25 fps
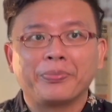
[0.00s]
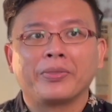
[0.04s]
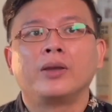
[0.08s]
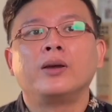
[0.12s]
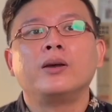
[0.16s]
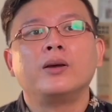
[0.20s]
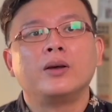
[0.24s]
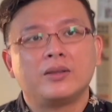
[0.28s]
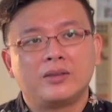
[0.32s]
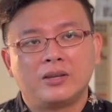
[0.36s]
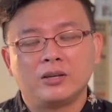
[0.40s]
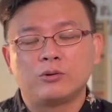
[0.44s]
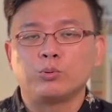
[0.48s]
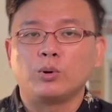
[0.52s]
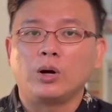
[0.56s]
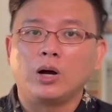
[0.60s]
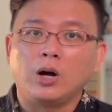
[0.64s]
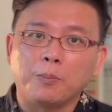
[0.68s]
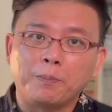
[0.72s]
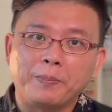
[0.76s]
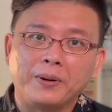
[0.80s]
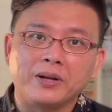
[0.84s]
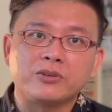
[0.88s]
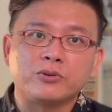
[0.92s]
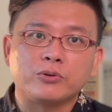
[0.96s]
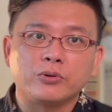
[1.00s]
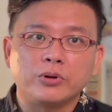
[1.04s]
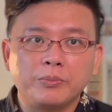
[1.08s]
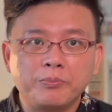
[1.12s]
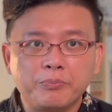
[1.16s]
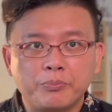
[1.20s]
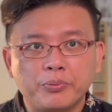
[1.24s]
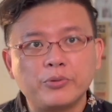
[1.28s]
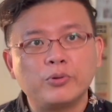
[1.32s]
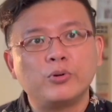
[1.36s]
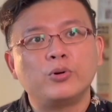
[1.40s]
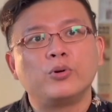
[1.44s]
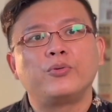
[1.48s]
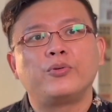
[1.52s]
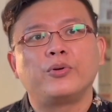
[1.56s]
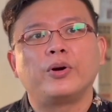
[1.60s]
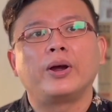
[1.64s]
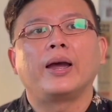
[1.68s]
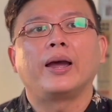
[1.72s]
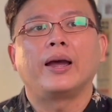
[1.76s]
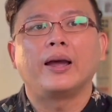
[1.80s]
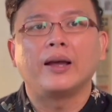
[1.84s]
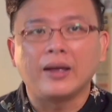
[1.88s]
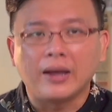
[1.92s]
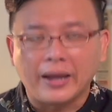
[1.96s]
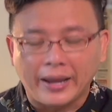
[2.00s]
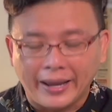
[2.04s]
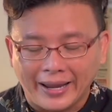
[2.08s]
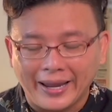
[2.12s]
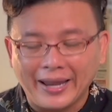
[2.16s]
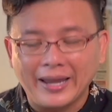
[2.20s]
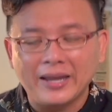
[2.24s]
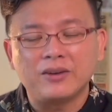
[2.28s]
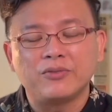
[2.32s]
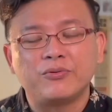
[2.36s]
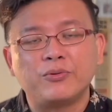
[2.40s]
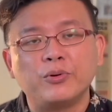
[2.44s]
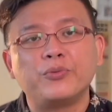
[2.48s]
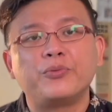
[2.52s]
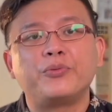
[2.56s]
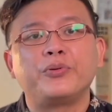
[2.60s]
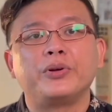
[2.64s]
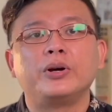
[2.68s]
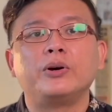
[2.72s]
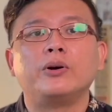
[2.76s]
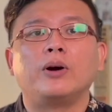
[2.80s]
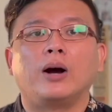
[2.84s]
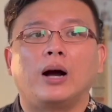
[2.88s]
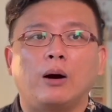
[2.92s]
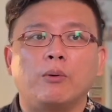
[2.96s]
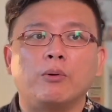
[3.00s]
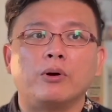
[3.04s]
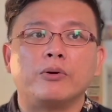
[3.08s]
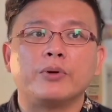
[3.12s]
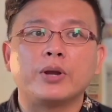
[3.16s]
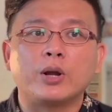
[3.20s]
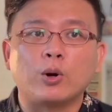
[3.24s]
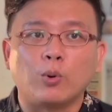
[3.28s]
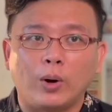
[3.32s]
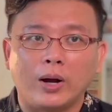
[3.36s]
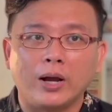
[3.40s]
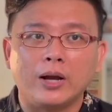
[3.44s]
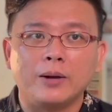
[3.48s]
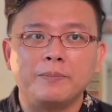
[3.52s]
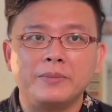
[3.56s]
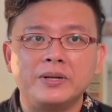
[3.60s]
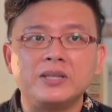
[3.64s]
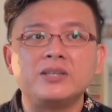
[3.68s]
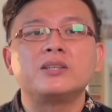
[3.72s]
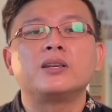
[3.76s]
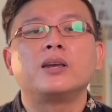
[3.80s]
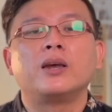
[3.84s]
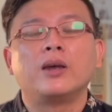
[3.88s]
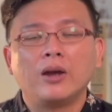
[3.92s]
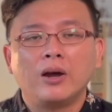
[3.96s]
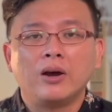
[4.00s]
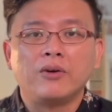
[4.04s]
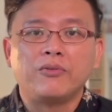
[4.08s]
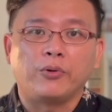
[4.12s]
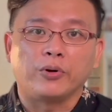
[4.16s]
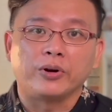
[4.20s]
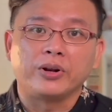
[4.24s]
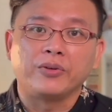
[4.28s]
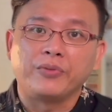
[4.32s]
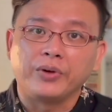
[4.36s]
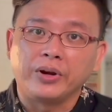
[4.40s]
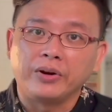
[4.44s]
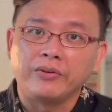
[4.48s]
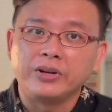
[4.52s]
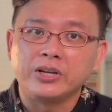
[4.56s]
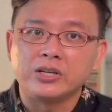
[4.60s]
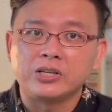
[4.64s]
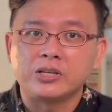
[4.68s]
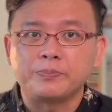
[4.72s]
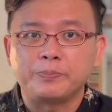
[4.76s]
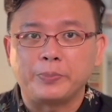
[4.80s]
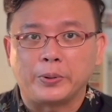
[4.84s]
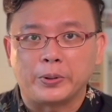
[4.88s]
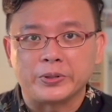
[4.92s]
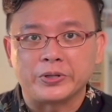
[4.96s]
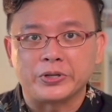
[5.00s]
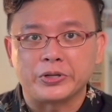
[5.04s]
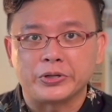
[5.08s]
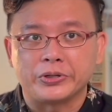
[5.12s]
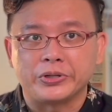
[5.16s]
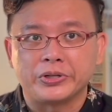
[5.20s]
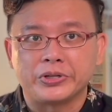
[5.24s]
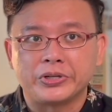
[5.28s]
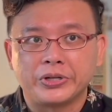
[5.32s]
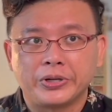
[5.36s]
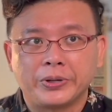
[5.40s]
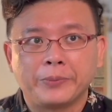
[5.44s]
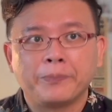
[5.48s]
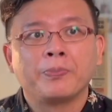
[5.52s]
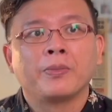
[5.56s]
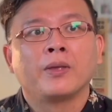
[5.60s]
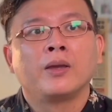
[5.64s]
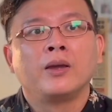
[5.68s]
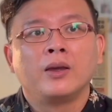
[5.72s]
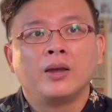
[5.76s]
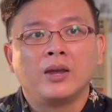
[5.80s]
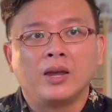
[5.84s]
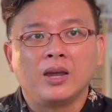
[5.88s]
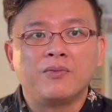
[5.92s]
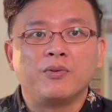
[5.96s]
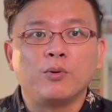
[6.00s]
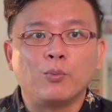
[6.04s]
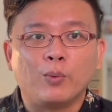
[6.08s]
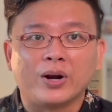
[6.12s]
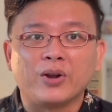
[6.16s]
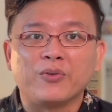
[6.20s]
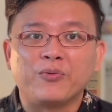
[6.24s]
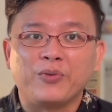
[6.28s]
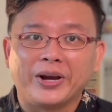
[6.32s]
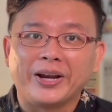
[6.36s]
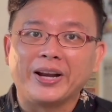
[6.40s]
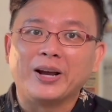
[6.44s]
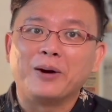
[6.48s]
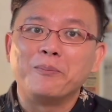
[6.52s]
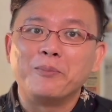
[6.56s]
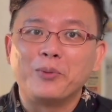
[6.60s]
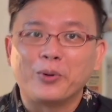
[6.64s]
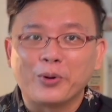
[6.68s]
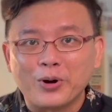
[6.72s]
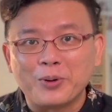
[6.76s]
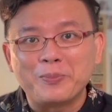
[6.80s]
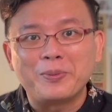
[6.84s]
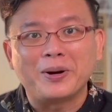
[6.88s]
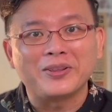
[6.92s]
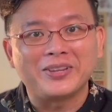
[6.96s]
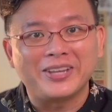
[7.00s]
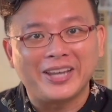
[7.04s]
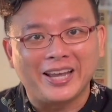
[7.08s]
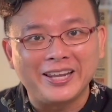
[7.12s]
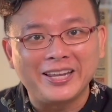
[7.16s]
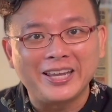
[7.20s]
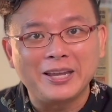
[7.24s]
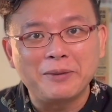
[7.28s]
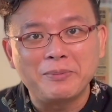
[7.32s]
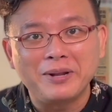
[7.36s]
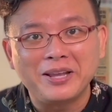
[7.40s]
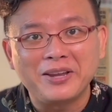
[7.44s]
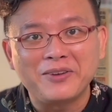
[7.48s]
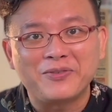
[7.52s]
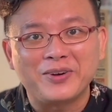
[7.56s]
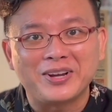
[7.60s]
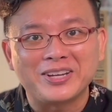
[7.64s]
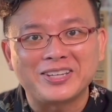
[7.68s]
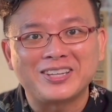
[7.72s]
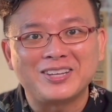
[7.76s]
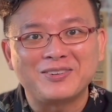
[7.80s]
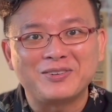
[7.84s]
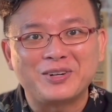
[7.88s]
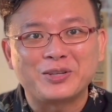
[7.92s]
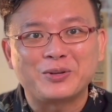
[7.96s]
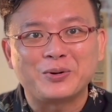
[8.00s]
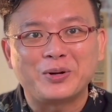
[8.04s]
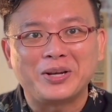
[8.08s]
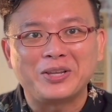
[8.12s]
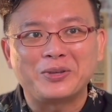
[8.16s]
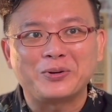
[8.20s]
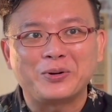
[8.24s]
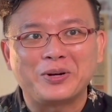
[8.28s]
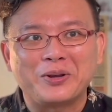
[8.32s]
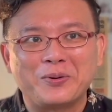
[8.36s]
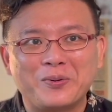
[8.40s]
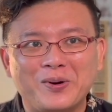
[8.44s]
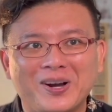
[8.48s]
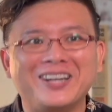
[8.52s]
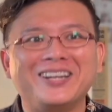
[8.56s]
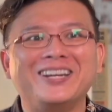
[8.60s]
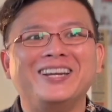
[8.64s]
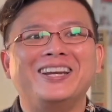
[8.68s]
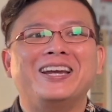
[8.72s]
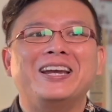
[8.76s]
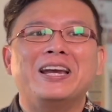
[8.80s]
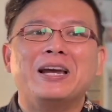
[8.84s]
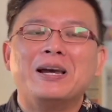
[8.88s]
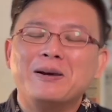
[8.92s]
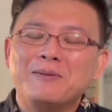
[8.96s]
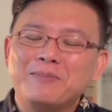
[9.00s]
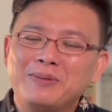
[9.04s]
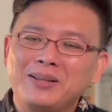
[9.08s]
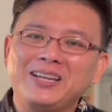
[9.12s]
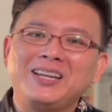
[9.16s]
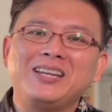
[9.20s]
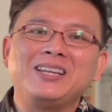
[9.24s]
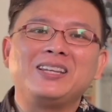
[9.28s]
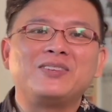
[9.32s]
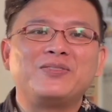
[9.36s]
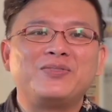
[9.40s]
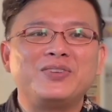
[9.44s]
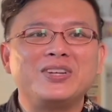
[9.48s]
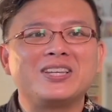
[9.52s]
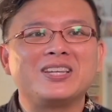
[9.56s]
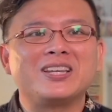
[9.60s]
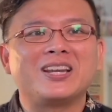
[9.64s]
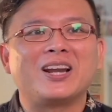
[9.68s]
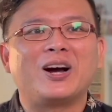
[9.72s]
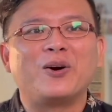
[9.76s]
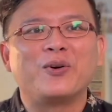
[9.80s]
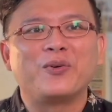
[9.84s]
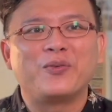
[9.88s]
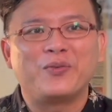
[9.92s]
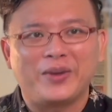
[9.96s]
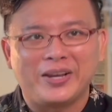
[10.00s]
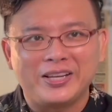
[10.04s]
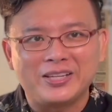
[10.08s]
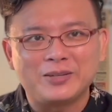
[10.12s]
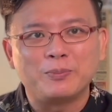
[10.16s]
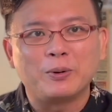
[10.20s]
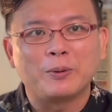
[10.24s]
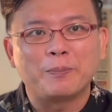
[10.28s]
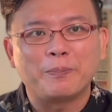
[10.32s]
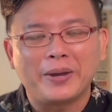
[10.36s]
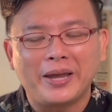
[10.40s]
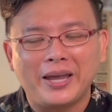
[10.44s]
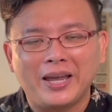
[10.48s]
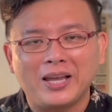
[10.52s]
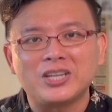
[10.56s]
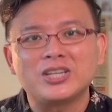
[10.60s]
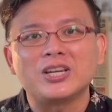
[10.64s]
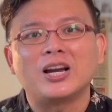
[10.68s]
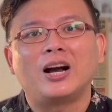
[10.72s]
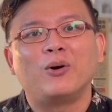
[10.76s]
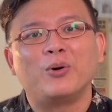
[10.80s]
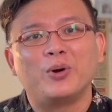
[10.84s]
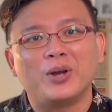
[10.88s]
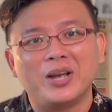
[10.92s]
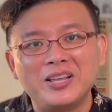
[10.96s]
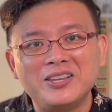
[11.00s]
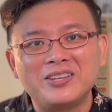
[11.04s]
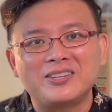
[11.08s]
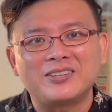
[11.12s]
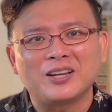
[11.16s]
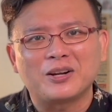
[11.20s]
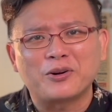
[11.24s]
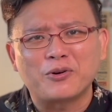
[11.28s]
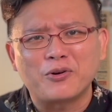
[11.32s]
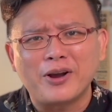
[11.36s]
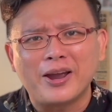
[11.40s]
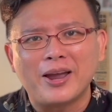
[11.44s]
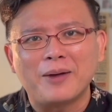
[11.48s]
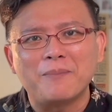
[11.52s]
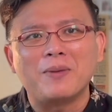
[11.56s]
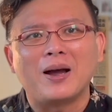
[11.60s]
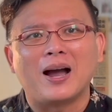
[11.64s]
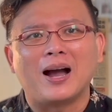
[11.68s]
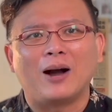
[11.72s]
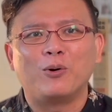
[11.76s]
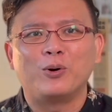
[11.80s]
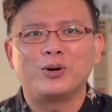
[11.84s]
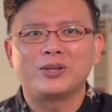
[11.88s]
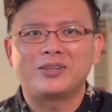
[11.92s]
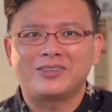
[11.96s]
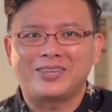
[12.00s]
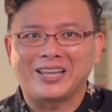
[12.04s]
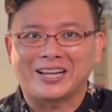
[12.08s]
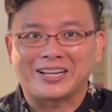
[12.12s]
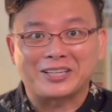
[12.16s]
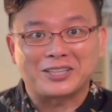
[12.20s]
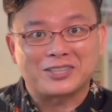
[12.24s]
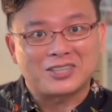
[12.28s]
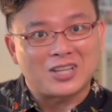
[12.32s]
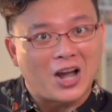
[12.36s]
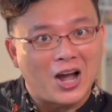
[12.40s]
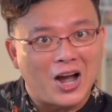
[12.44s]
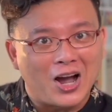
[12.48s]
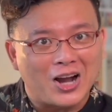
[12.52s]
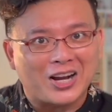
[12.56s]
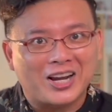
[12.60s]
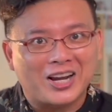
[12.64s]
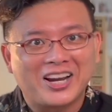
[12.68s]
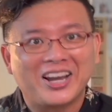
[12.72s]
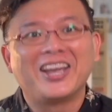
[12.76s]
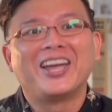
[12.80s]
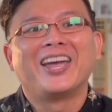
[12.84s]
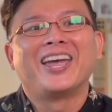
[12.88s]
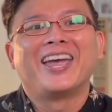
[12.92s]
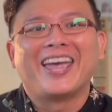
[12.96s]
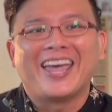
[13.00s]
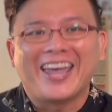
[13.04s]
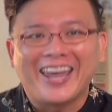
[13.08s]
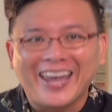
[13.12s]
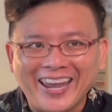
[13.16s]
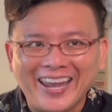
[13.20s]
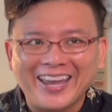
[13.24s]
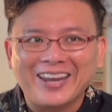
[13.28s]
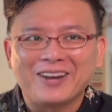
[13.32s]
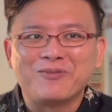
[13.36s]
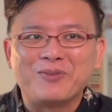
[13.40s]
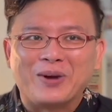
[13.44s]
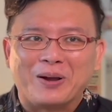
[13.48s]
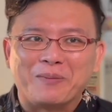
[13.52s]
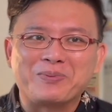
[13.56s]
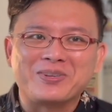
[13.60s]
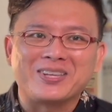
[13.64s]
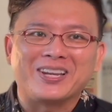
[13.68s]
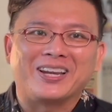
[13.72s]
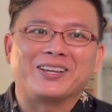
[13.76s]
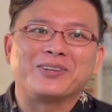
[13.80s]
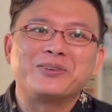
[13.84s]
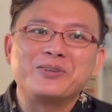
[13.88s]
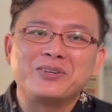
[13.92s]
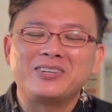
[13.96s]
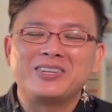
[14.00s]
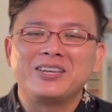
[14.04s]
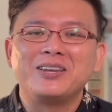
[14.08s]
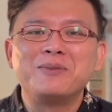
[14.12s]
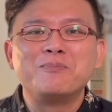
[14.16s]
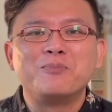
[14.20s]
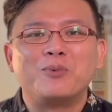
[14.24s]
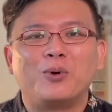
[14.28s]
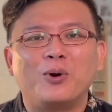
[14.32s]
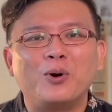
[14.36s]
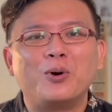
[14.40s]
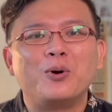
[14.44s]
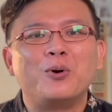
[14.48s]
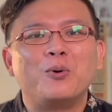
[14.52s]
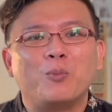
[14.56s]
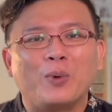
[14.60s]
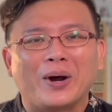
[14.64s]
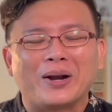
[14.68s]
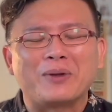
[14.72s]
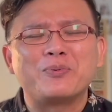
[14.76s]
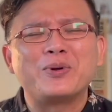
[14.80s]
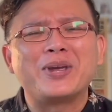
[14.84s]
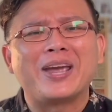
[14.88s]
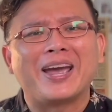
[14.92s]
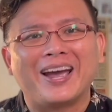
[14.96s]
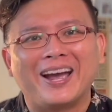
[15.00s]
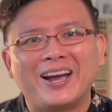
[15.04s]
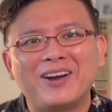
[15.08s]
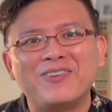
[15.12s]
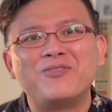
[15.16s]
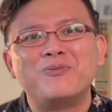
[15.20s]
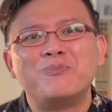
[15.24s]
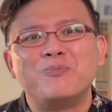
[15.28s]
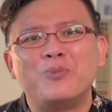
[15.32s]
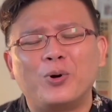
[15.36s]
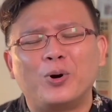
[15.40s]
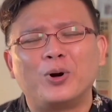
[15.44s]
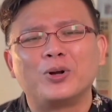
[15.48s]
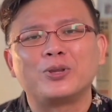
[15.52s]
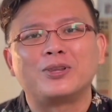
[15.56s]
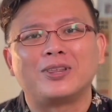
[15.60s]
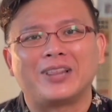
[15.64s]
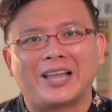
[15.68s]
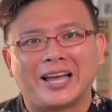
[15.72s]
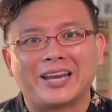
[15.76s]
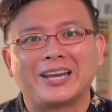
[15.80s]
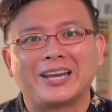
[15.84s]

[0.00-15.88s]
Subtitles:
This will help us to improve and fulfill our requirements for the various sponsors. If you want to find out more about the Enabling Festival 2021, please visit our Facebook page, our Instagram, our TikTok, and website to see what we have more lined up